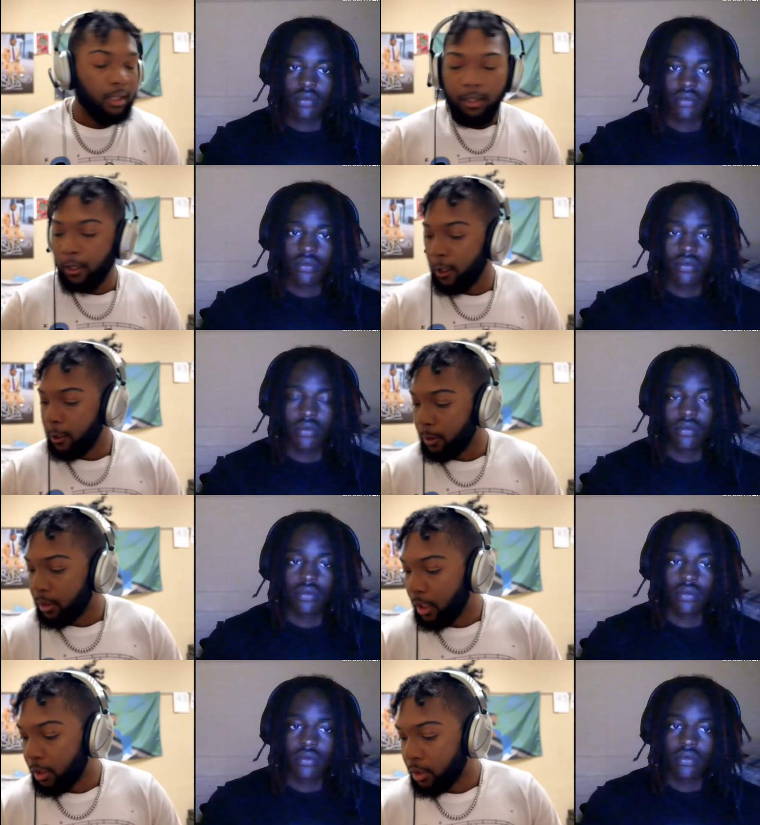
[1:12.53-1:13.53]
Speaker 1: Um the
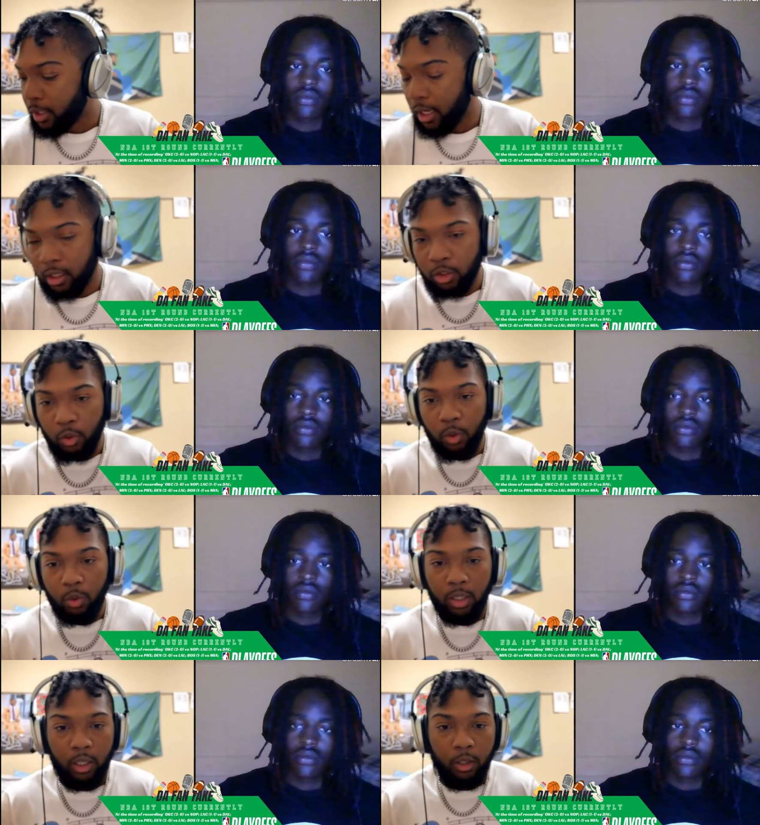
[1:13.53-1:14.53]
Thunder taking the
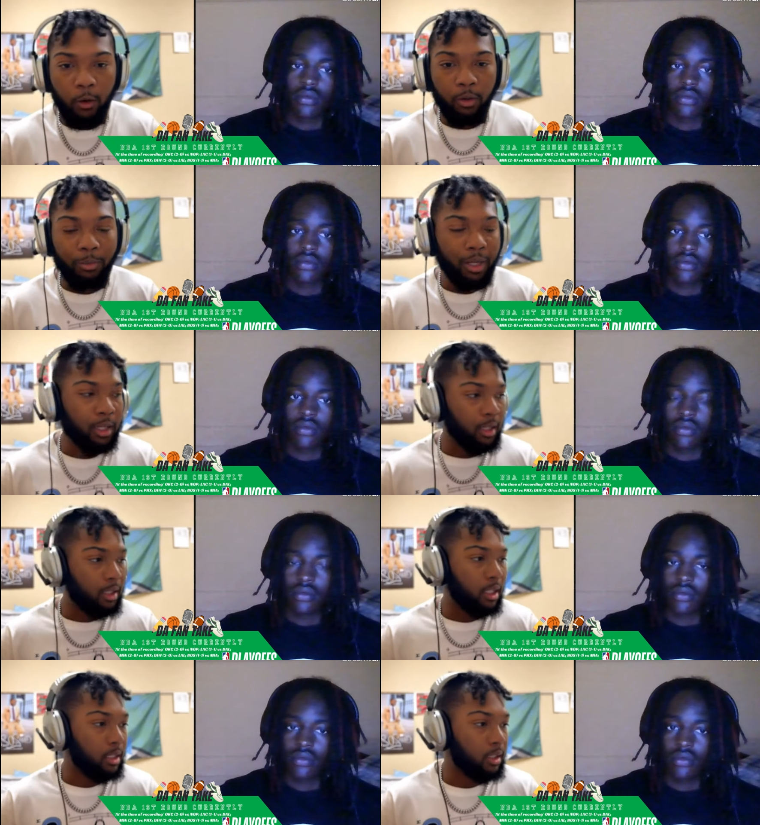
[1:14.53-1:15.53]
2-0 lead over the
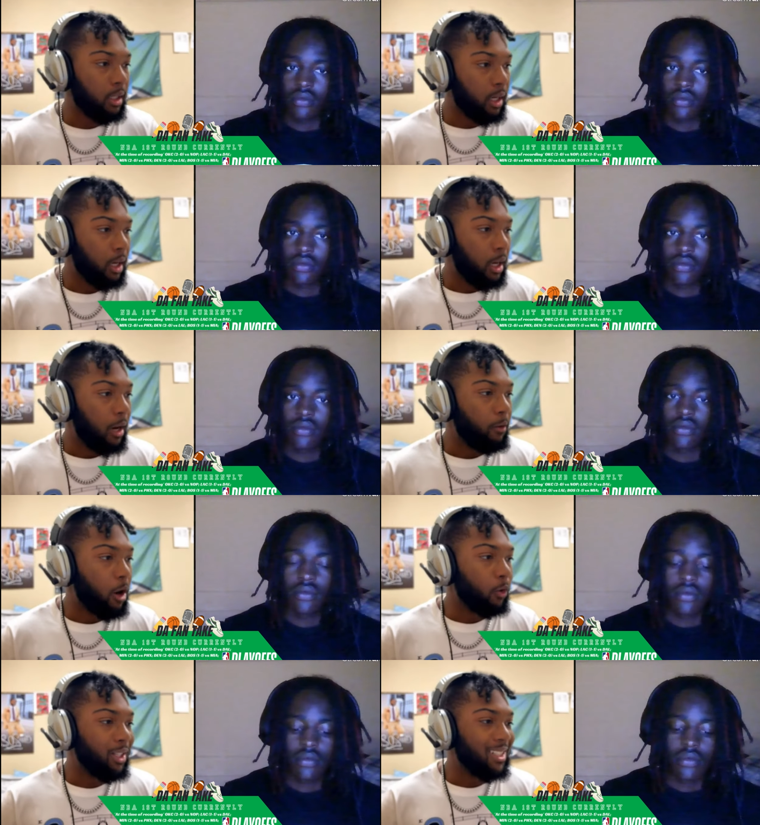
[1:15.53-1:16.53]
Pelicans as I've
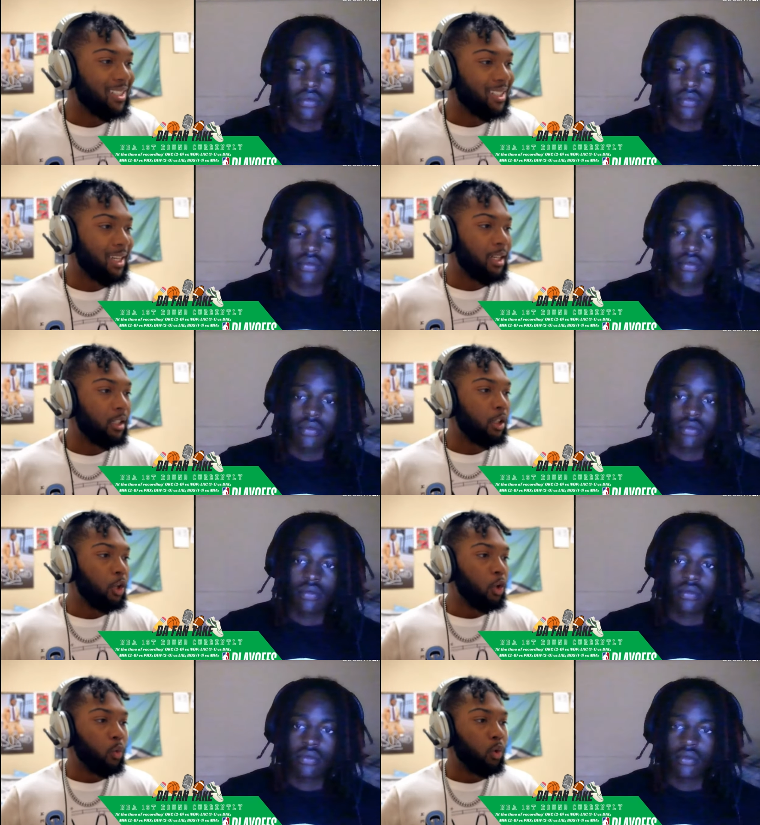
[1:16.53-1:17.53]
already said.
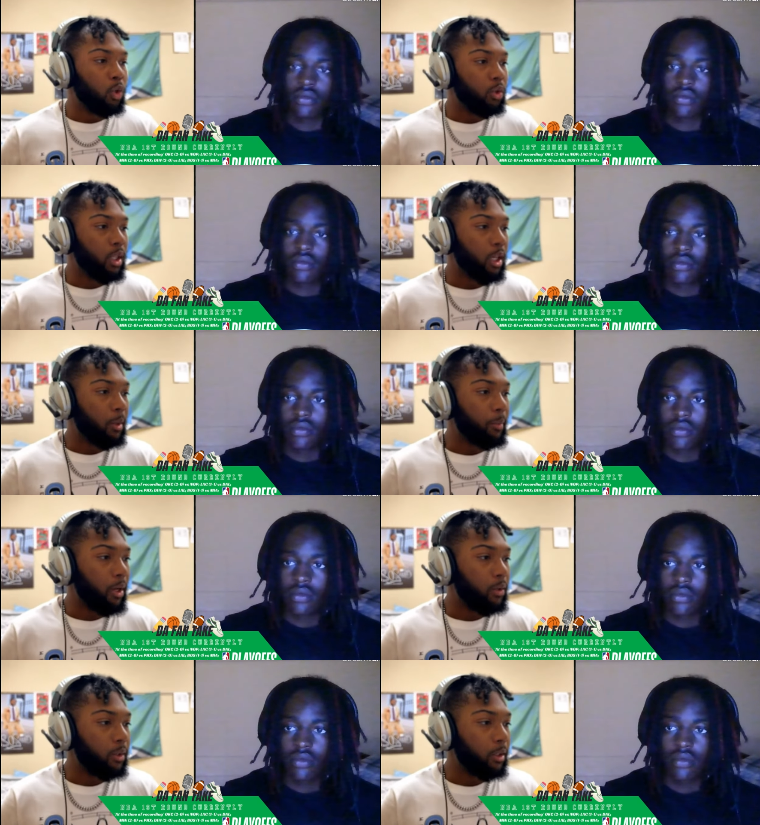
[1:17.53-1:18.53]
What do you think
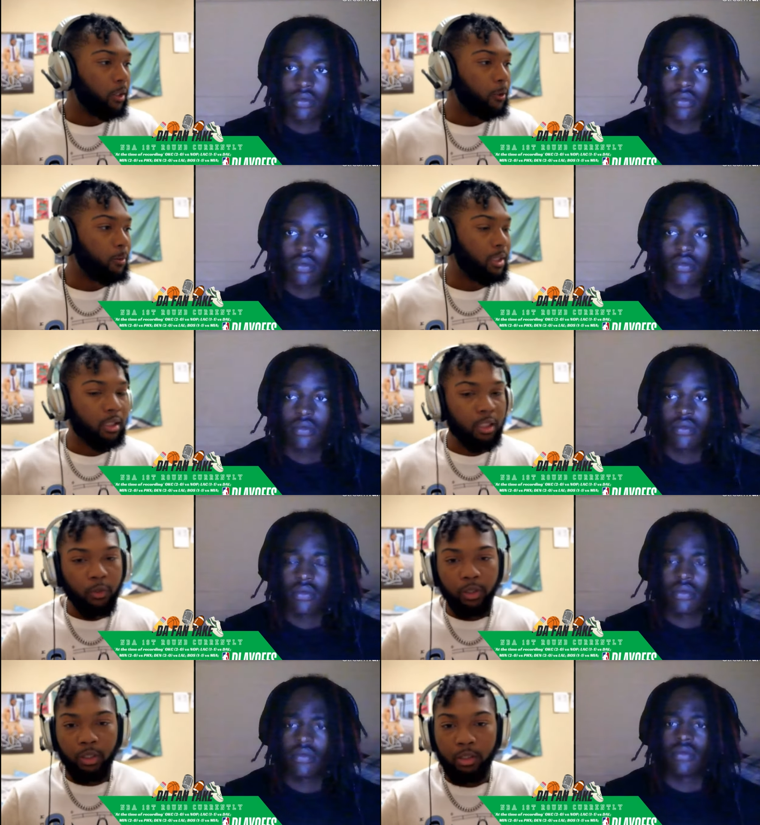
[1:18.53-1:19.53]
about um, the
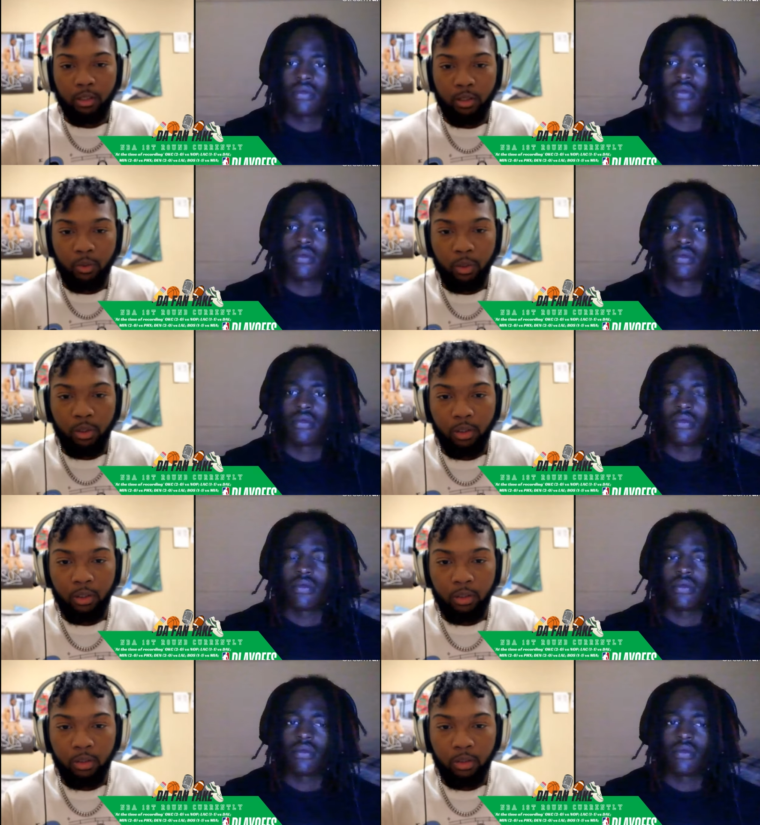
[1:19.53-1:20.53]
series with
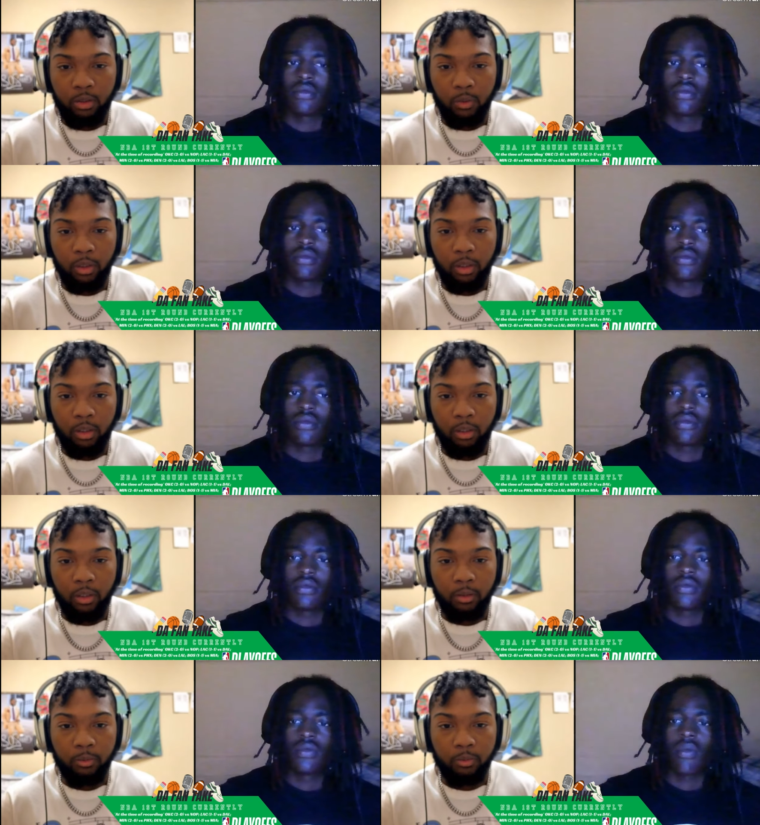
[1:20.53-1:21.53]
the with the
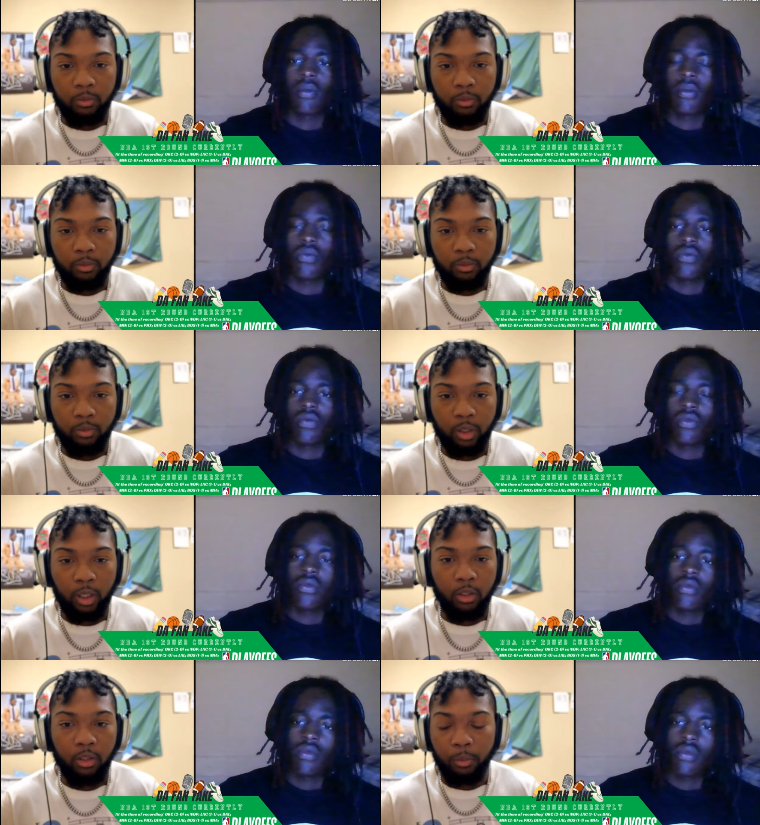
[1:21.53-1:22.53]
um,
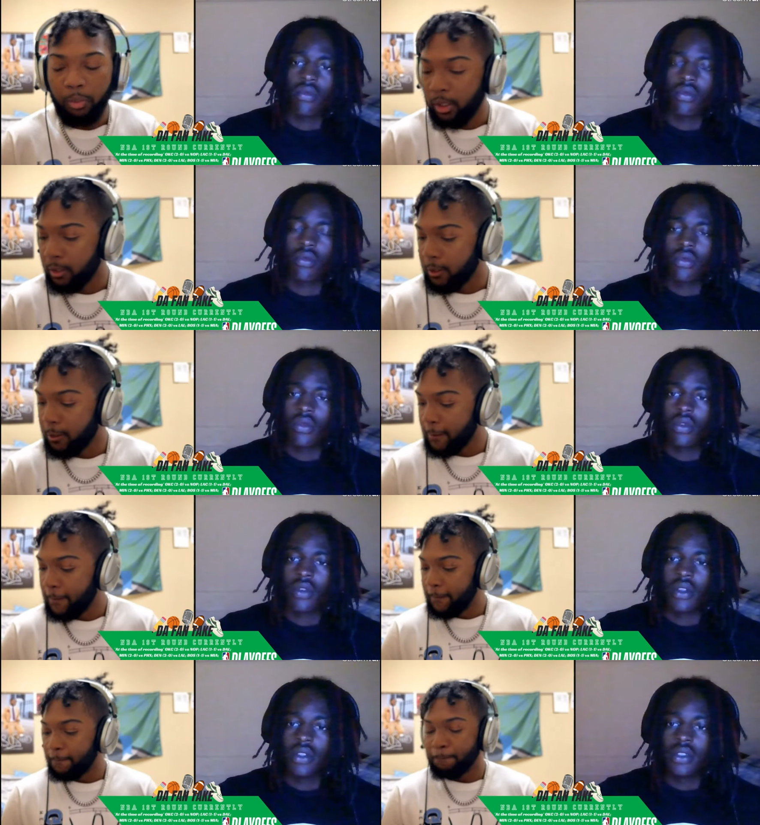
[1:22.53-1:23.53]
Thunder and the Pelicans?
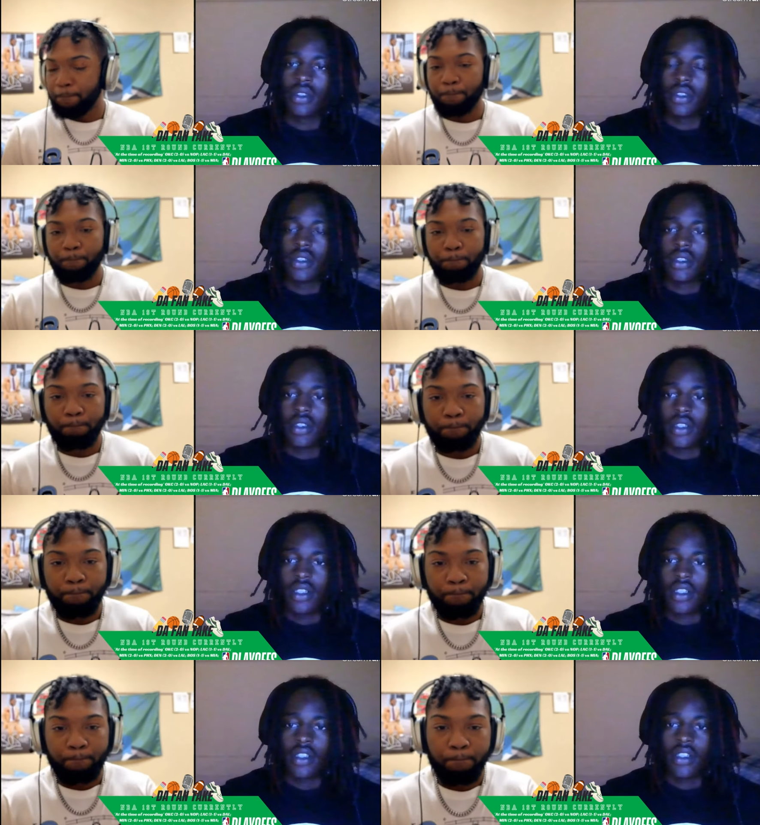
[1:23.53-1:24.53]

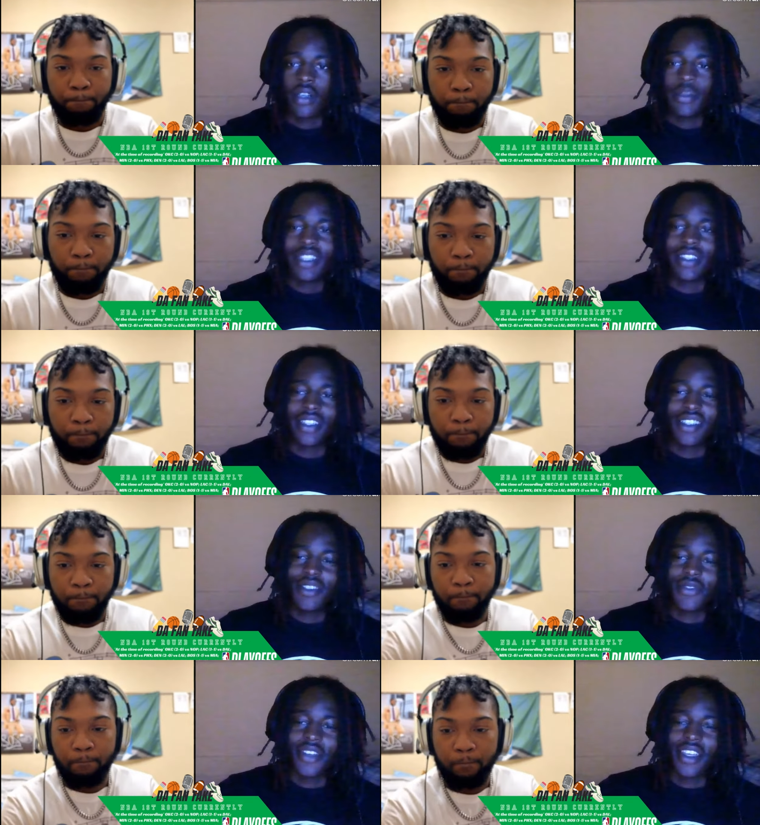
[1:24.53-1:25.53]
Uh, I'm a
Speaker 2: Thunder
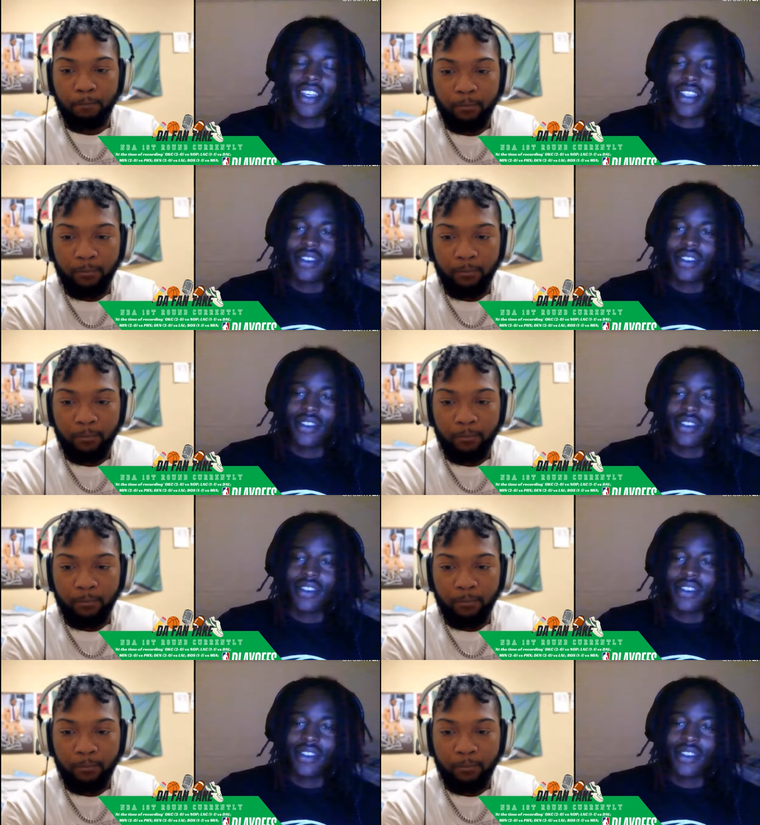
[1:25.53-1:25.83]
fan,